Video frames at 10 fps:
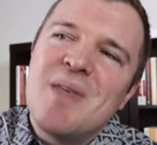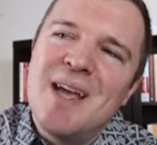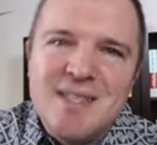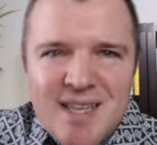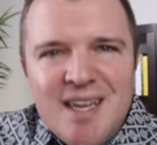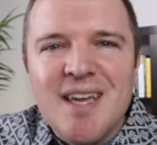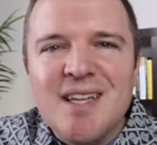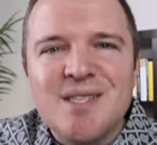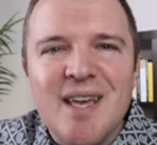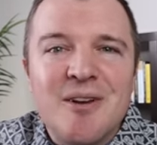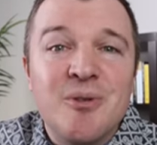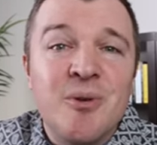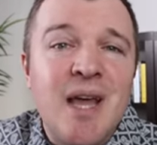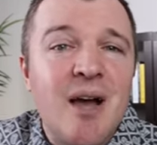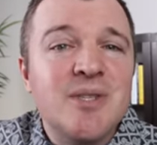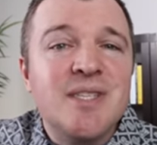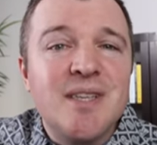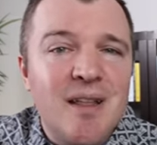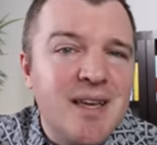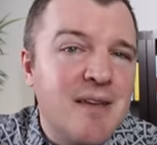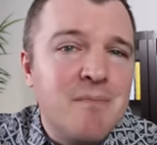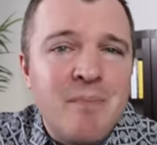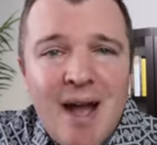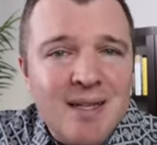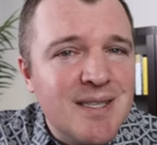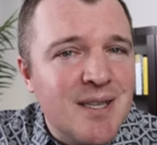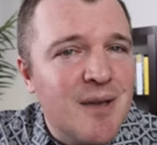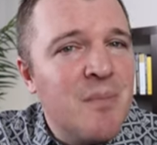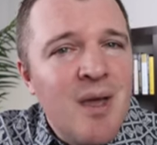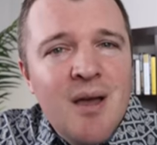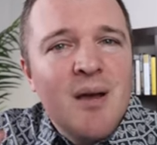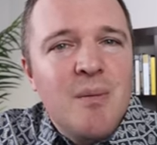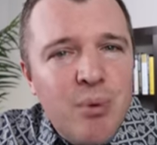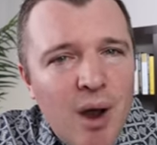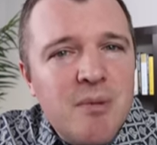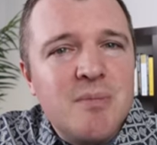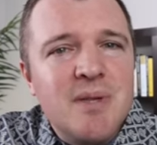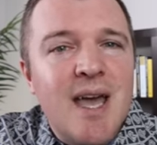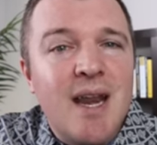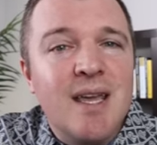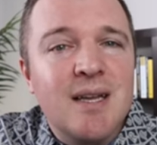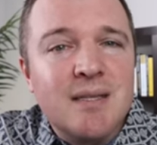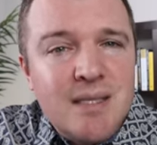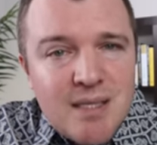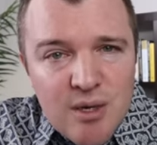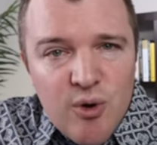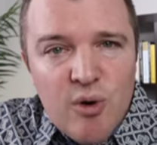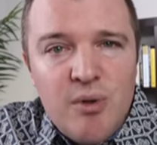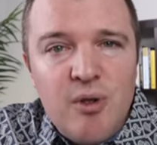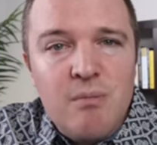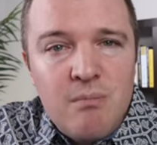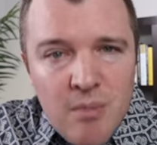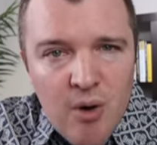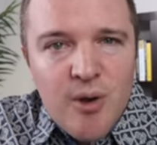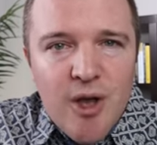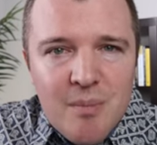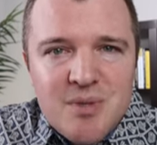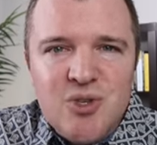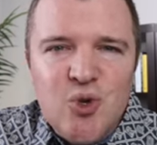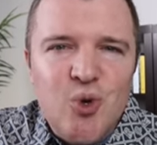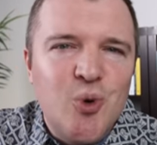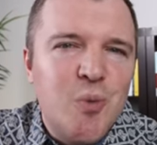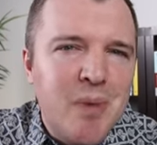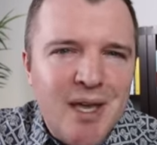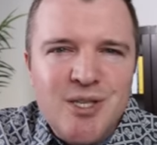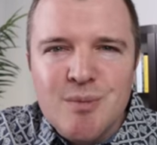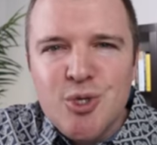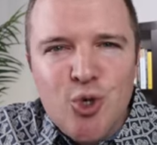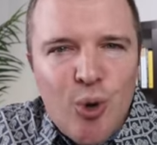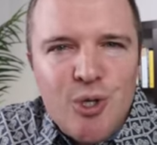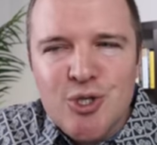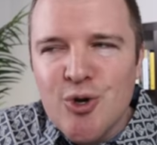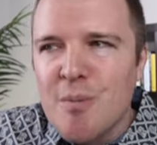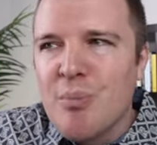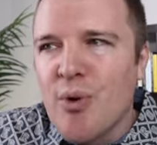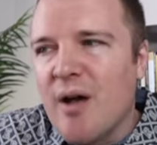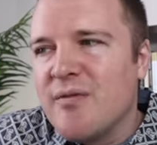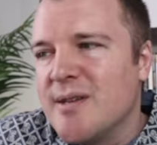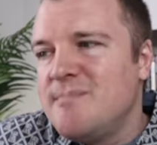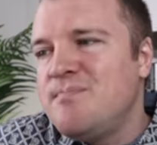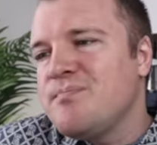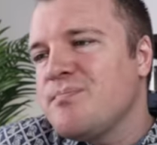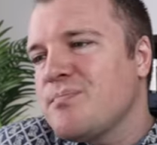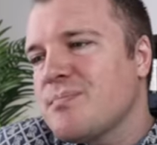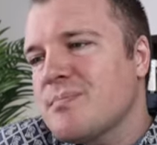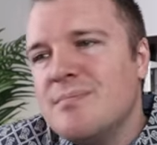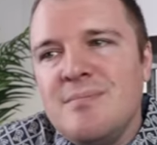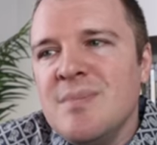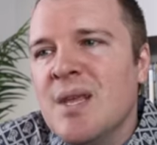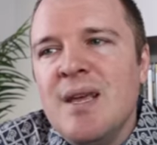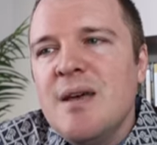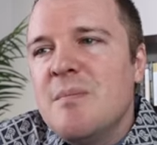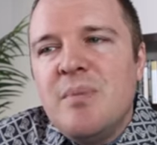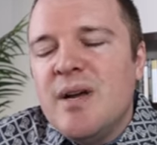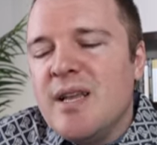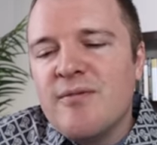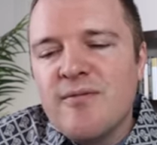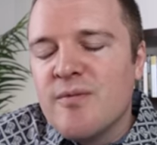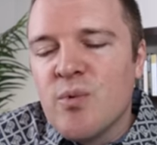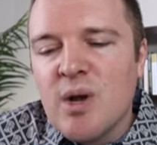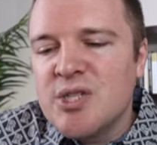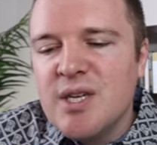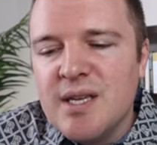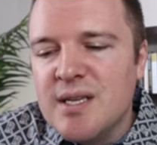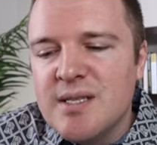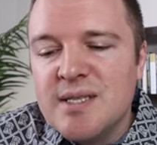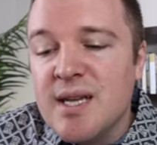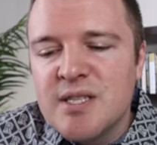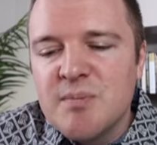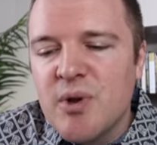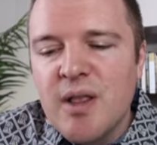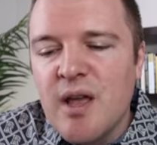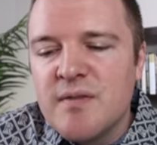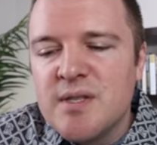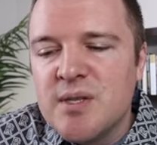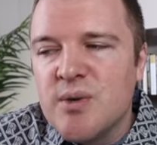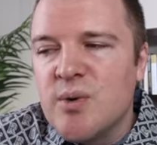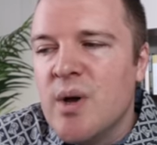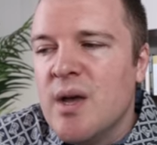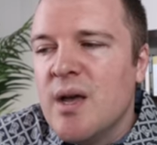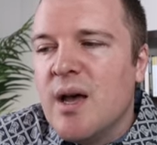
and decades later they're now selling it back to them, probably at a considerable markup to make some short term profit. But if Russia is desperate enough to